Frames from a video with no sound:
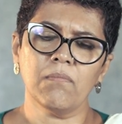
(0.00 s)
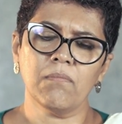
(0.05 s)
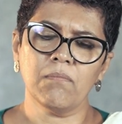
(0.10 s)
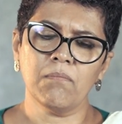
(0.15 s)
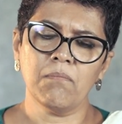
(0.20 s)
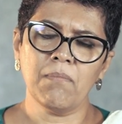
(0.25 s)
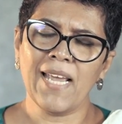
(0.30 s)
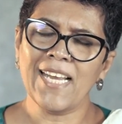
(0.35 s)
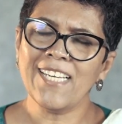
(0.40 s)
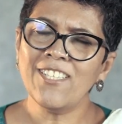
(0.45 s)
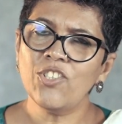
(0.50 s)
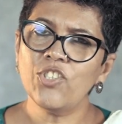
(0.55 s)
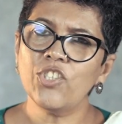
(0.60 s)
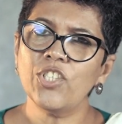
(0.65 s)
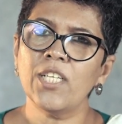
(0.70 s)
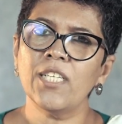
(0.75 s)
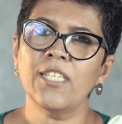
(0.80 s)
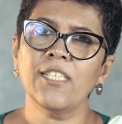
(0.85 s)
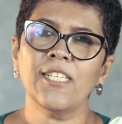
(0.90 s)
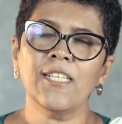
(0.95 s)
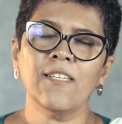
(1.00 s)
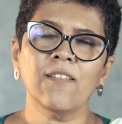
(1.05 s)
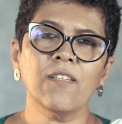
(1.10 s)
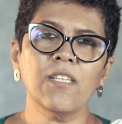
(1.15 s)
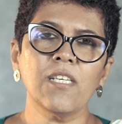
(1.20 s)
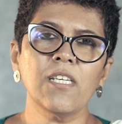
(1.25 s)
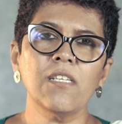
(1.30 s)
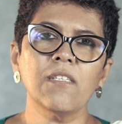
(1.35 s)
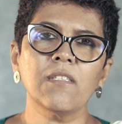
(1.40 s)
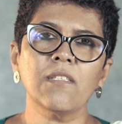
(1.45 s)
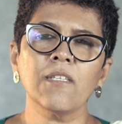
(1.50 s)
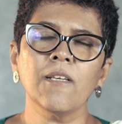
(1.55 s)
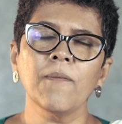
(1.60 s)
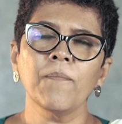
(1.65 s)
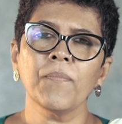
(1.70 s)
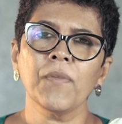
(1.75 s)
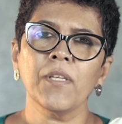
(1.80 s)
mentioned in these